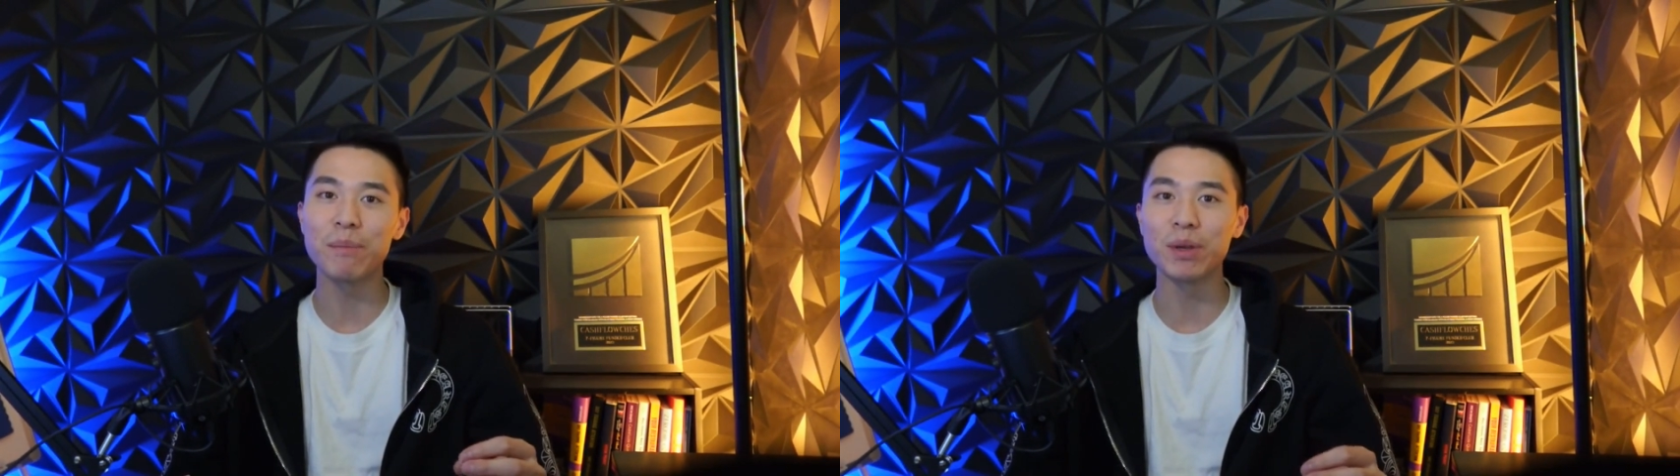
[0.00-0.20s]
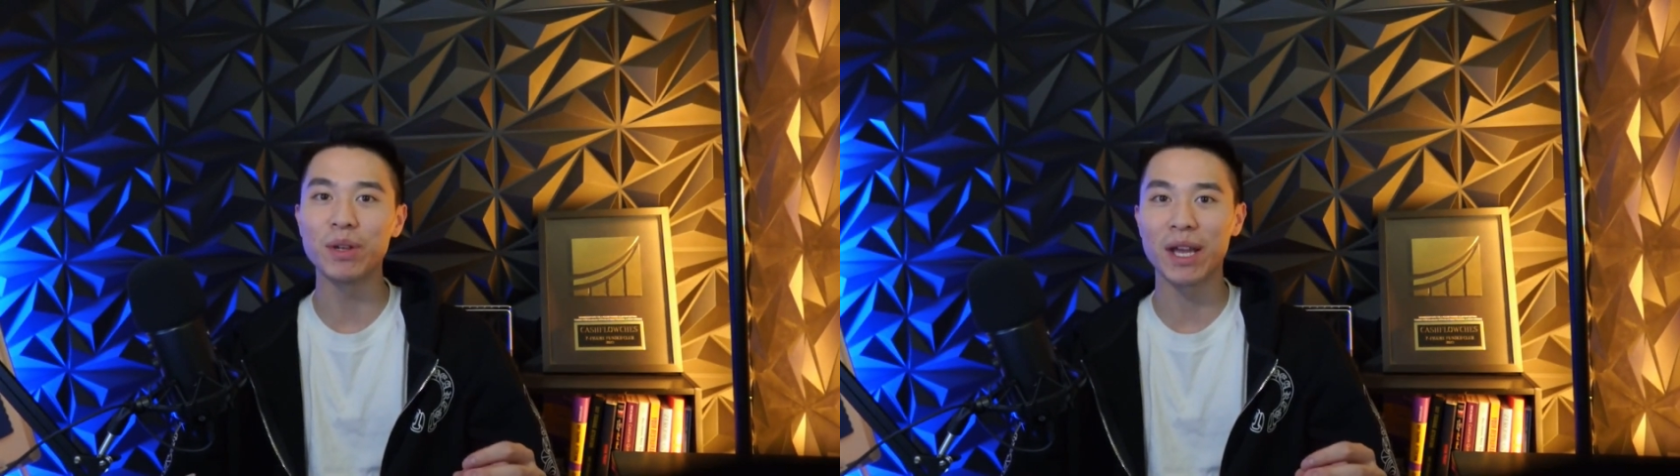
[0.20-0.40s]

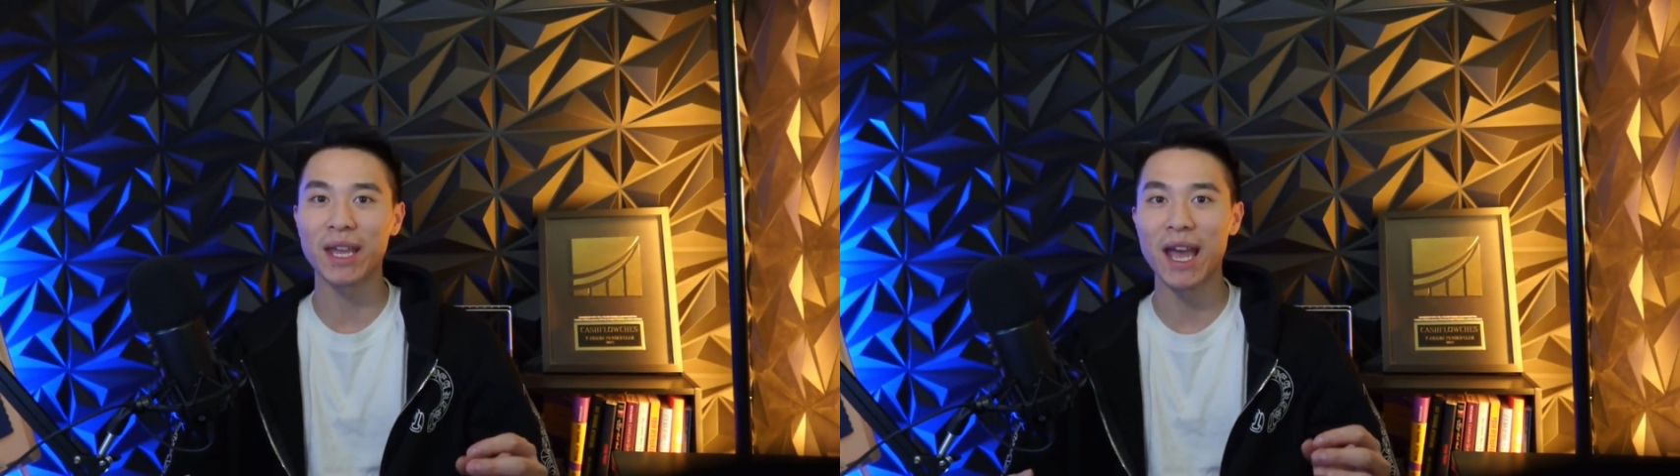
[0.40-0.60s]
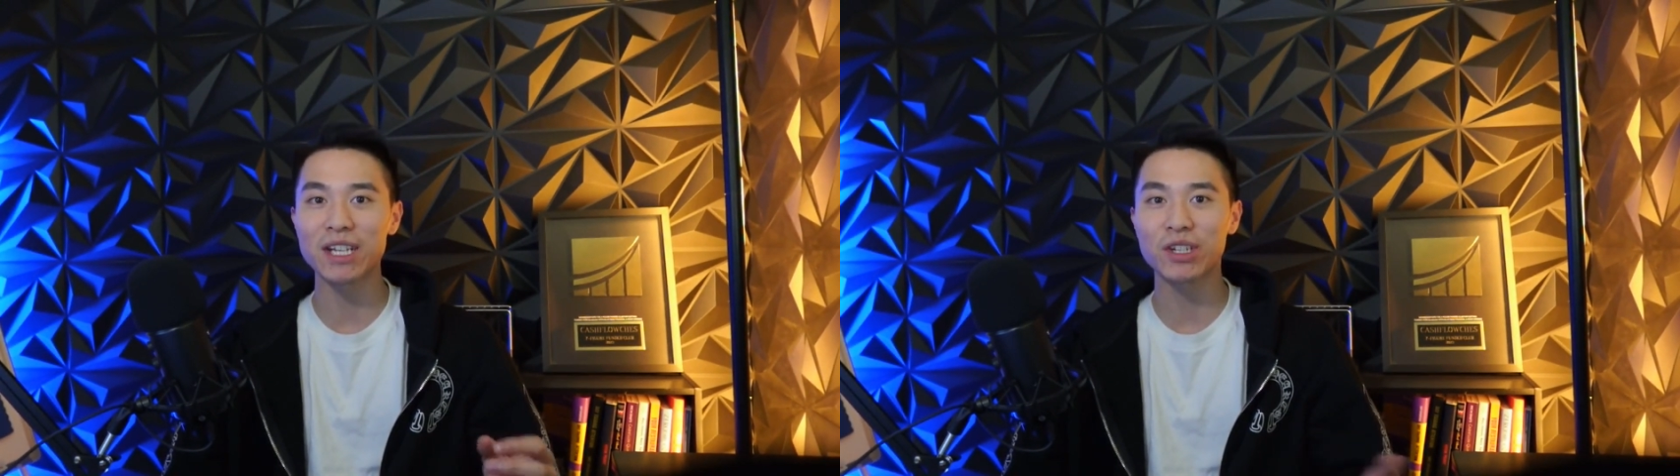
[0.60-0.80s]
build a
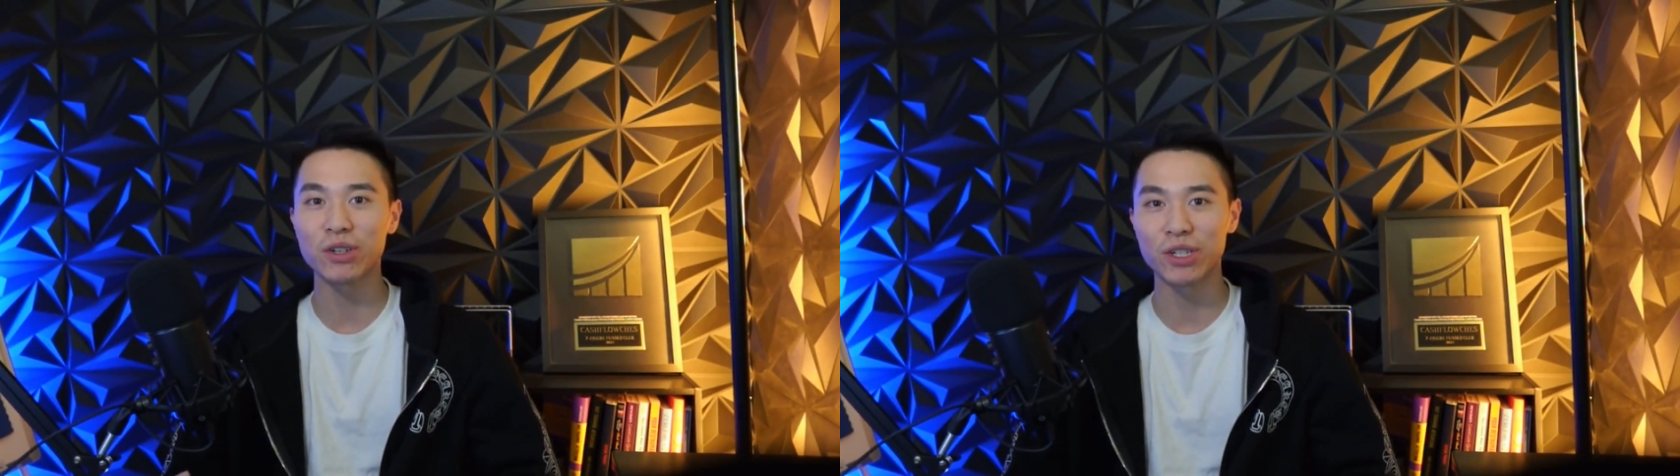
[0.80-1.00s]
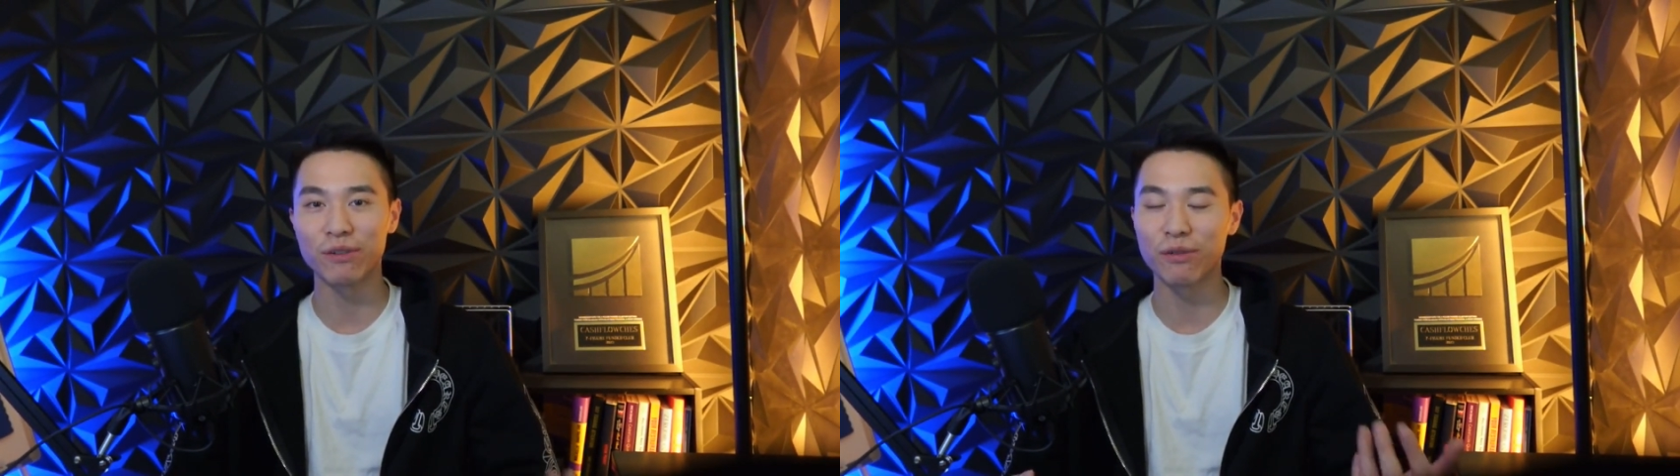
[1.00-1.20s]
cash
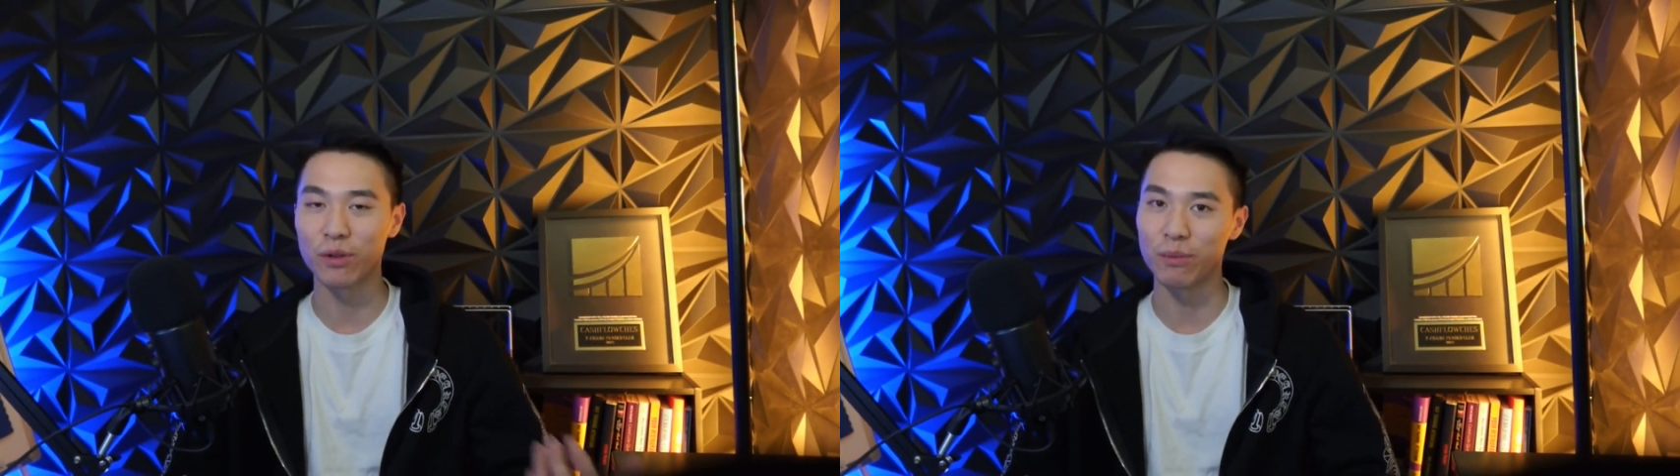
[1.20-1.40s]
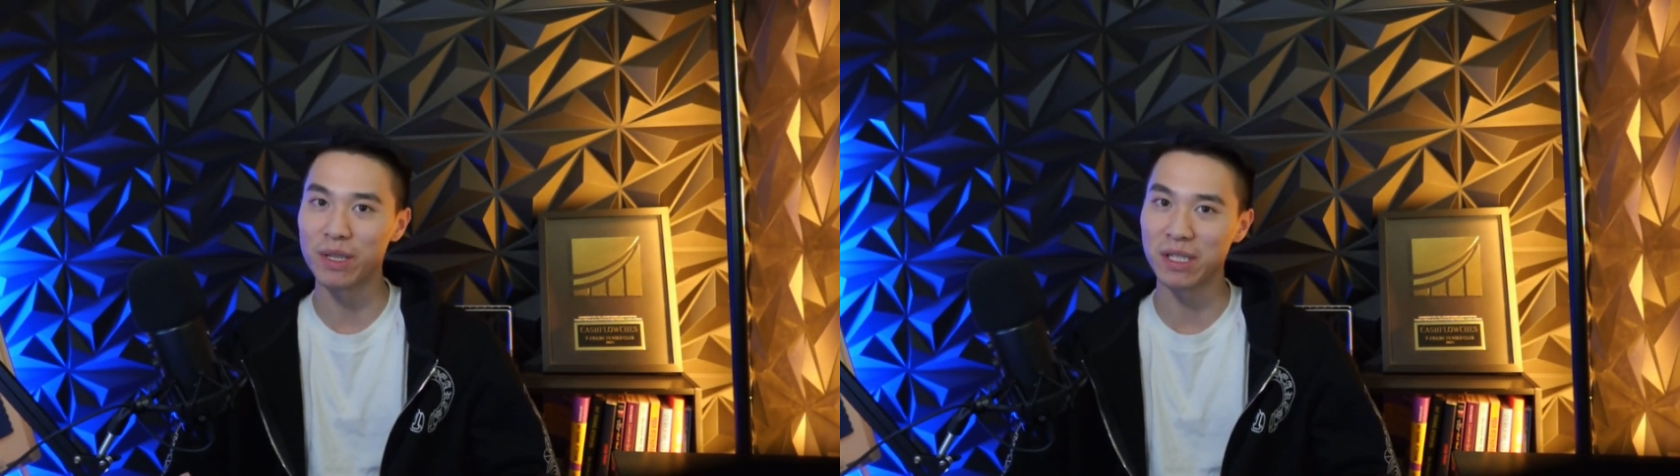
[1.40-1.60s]
cushion for
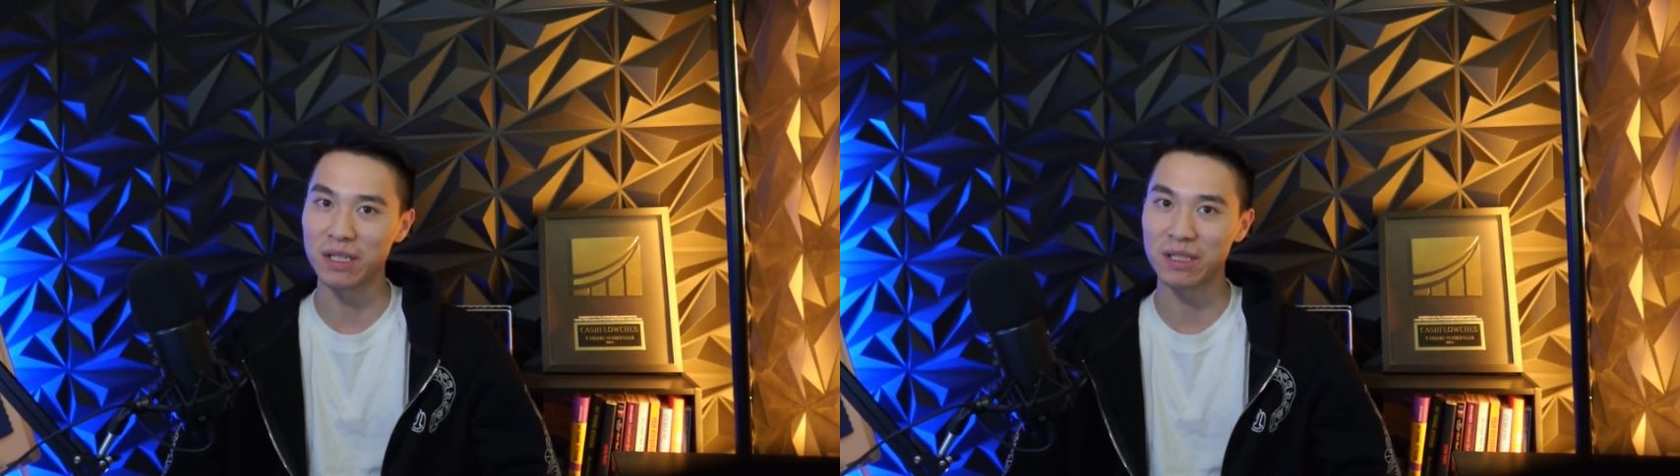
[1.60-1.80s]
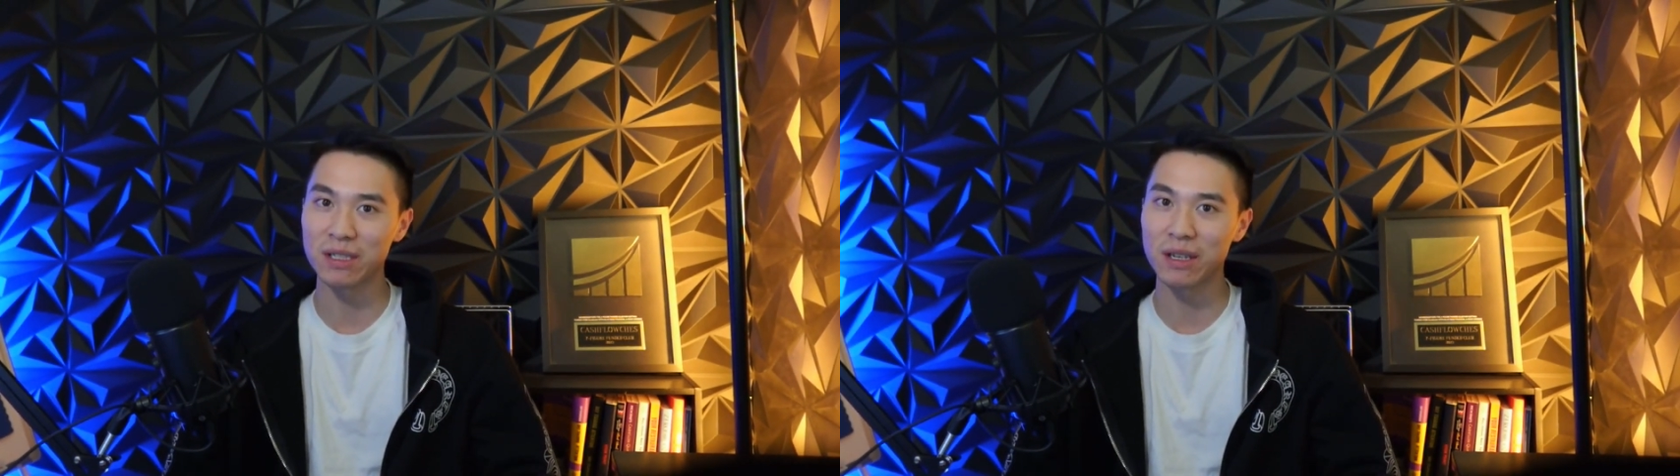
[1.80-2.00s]
your business,